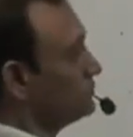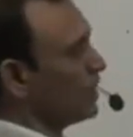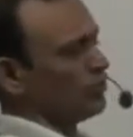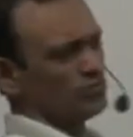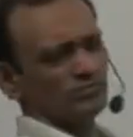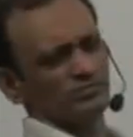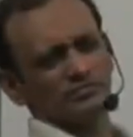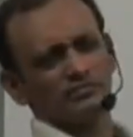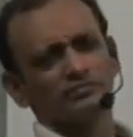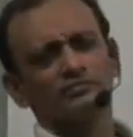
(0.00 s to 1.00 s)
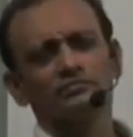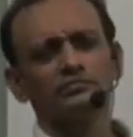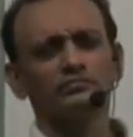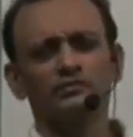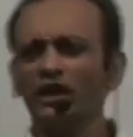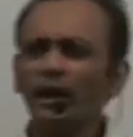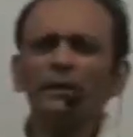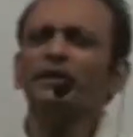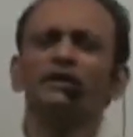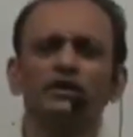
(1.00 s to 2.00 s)
Now, let
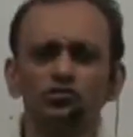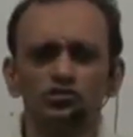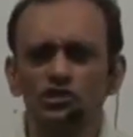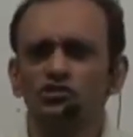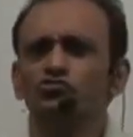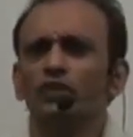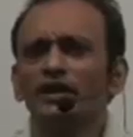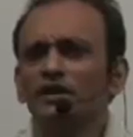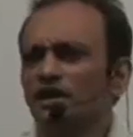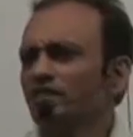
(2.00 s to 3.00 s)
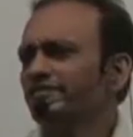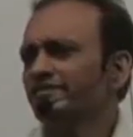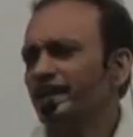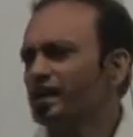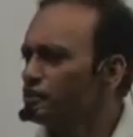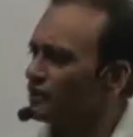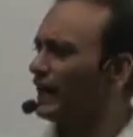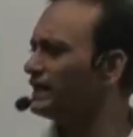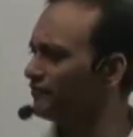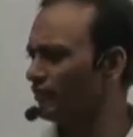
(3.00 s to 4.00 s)
me reduce this to an equivalent
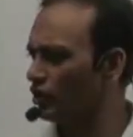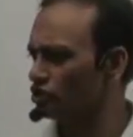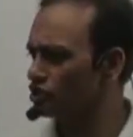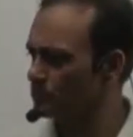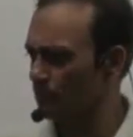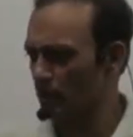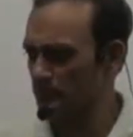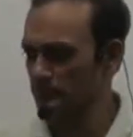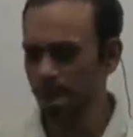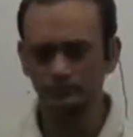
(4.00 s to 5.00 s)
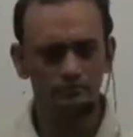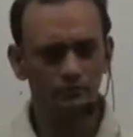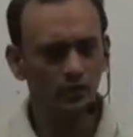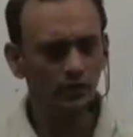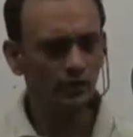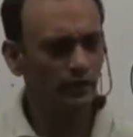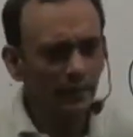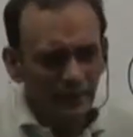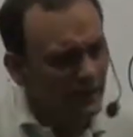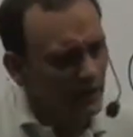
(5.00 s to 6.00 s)
relative velocity problem.
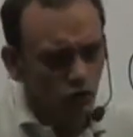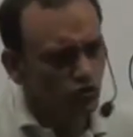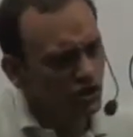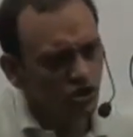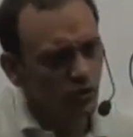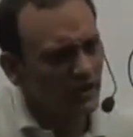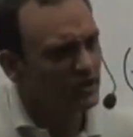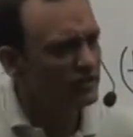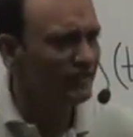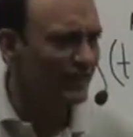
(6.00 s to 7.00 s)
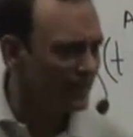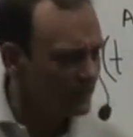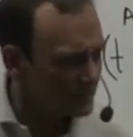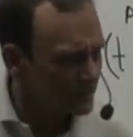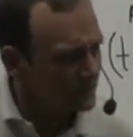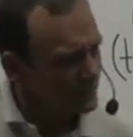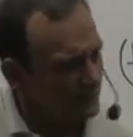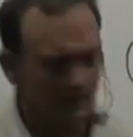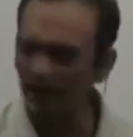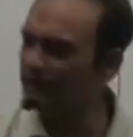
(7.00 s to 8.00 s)
Let me reduce this to an equivalent
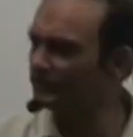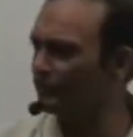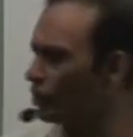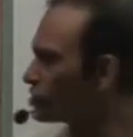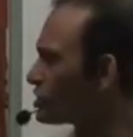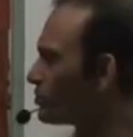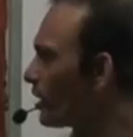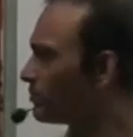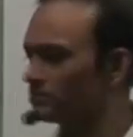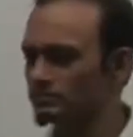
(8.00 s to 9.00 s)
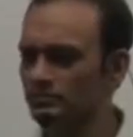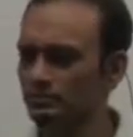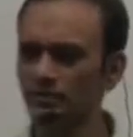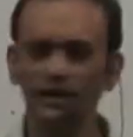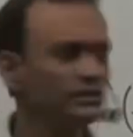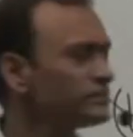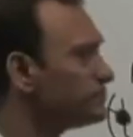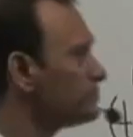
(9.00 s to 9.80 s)
relative velocity problem, right?